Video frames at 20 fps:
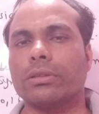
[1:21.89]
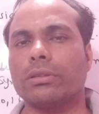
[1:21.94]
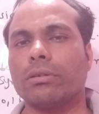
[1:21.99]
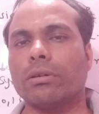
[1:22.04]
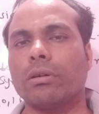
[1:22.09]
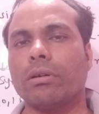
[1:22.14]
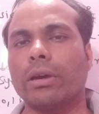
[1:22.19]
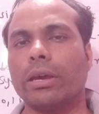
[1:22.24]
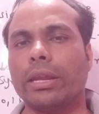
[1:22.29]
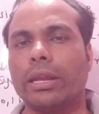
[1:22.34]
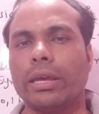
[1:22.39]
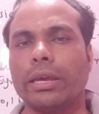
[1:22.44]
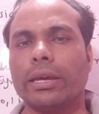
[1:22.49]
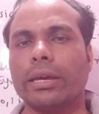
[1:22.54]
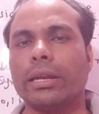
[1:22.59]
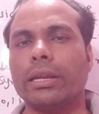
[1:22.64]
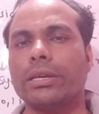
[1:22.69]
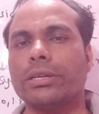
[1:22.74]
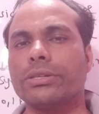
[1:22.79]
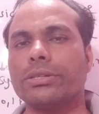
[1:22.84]
So in
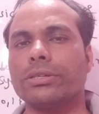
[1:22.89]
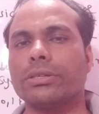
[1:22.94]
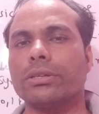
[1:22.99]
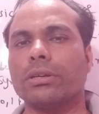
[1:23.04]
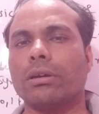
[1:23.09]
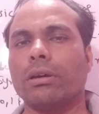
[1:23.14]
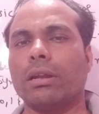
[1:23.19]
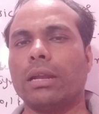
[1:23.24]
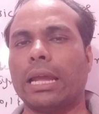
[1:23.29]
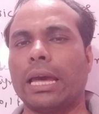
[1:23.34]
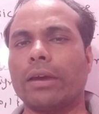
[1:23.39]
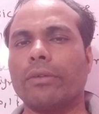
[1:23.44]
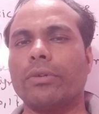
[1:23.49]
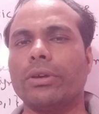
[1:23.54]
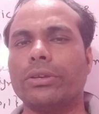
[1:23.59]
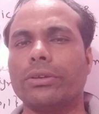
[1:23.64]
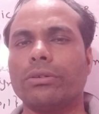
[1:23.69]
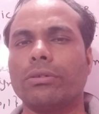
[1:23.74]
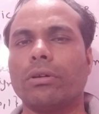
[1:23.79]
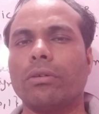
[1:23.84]
English
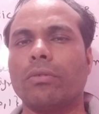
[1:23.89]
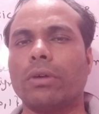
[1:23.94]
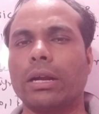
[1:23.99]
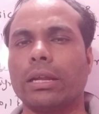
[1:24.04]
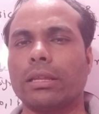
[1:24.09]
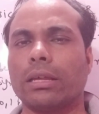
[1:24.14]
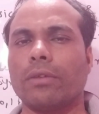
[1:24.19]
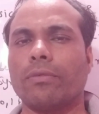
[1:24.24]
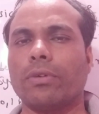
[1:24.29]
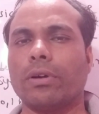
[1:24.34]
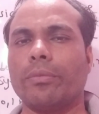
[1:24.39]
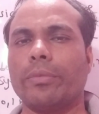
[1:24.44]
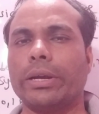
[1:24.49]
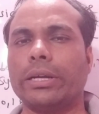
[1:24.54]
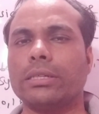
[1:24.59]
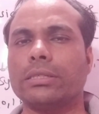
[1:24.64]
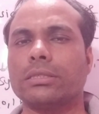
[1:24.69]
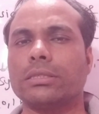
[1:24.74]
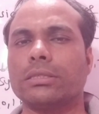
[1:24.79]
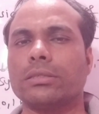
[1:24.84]
language you know what is
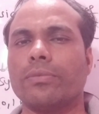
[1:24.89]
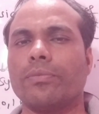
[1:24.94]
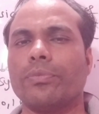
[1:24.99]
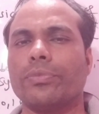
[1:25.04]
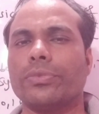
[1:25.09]
alphabets.